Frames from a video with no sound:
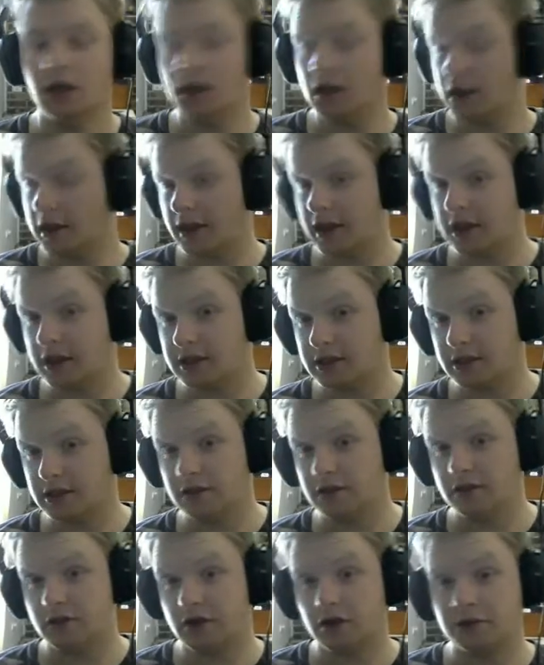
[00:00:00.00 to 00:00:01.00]
They're
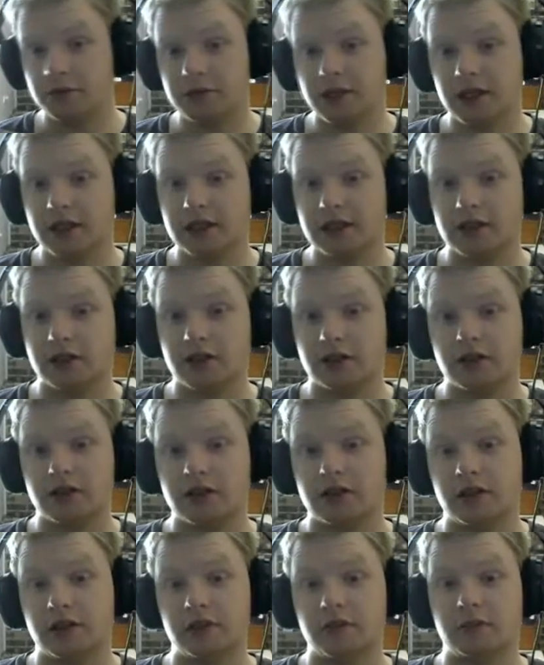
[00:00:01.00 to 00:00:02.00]
silver objects, so
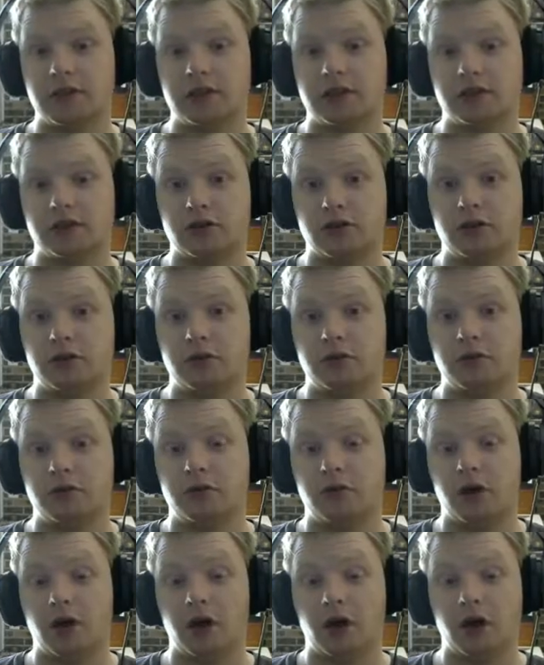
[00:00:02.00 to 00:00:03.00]
they'll be destroyable
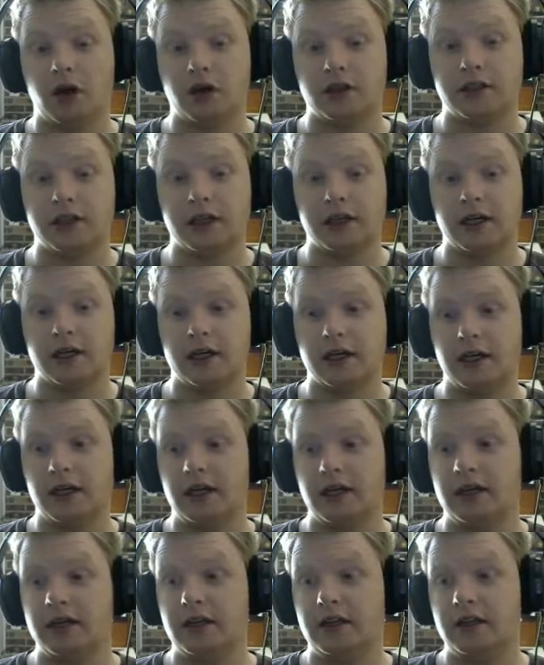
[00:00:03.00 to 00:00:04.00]
by
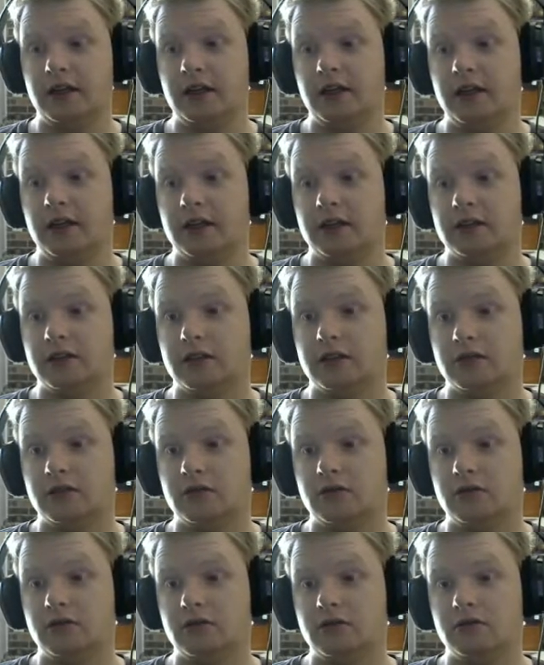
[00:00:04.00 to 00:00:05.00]
IG88 here, and
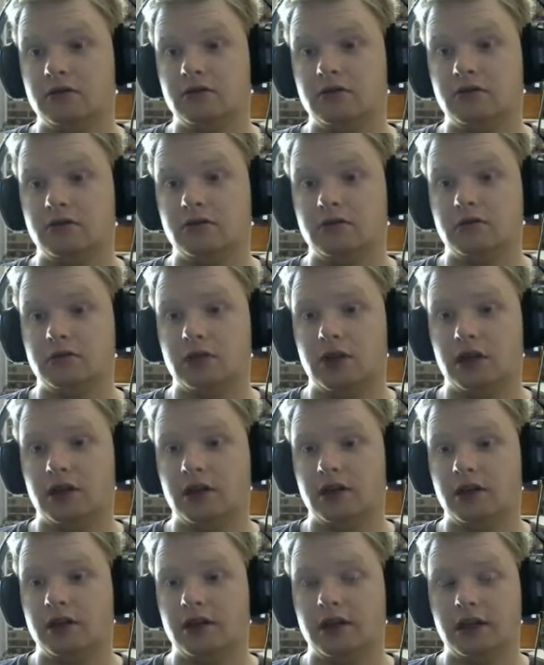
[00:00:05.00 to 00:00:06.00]
I
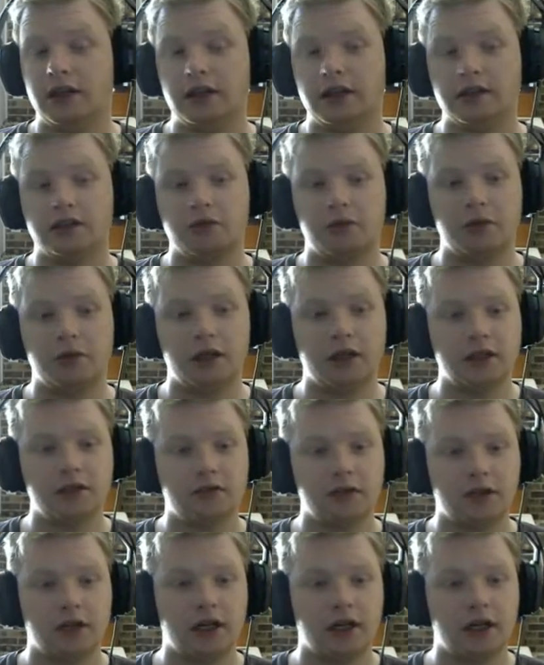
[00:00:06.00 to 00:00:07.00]
don't think that's a place
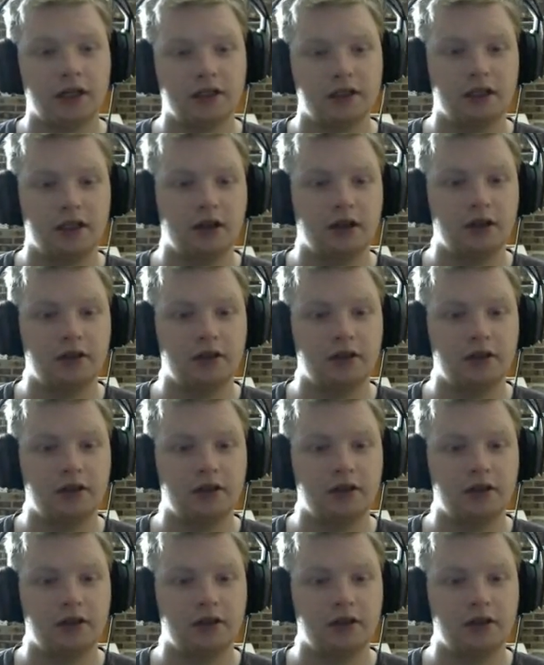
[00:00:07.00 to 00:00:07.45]
we can actually go